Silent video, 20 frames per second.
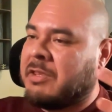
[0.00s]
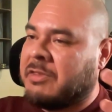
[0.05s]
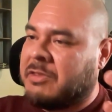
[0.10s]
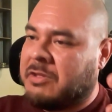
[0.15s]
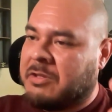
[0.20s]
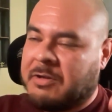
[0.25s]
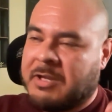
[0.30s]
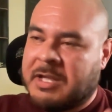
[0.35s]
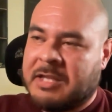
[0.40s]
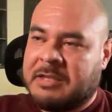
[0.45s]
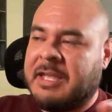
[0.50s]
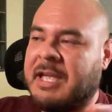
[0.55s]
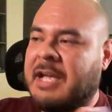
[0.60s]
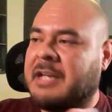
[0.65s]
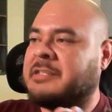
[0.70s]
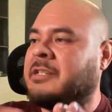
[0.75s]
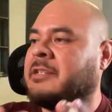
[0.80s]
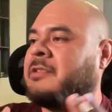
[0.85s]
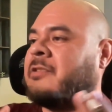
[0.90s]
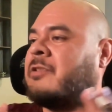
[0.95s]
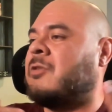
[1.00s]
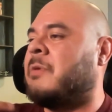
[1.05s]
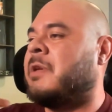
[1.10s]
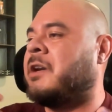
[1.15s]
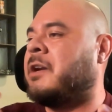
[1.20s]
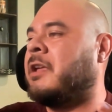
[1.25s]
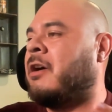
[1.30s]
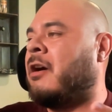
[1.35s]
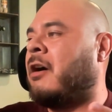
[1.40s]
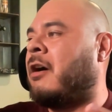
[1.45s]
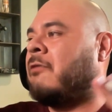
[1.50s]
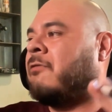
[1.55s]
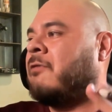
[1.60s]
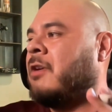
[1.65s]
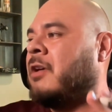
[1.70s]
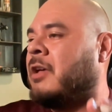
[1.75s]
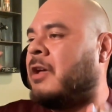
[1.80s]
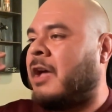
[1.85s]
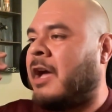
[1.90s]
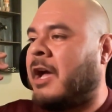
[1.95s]
You get the excess humidity off,
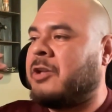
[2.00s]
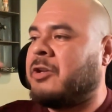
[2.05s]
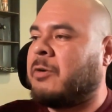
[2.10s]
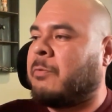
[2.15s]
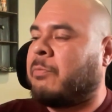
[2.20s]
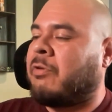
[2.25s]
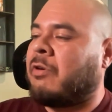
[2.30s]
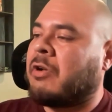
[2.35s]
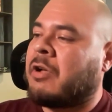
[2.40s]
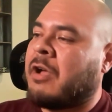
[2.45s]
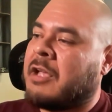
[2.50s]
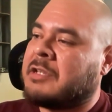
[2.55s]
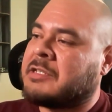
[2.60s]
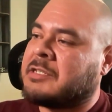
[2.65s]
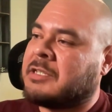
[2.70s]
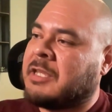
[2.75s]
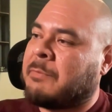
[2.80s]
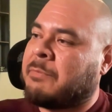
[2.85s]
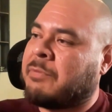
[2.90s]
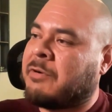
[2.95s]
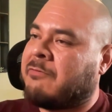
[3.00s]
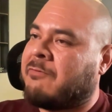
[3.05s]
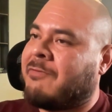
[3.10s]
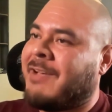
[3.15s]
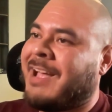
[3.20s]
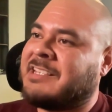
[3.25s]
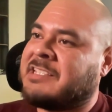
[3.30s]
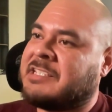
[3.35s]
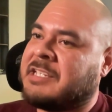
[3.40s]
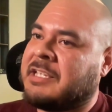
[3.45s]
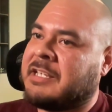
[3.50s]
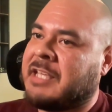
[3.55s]
and you're constantly preventing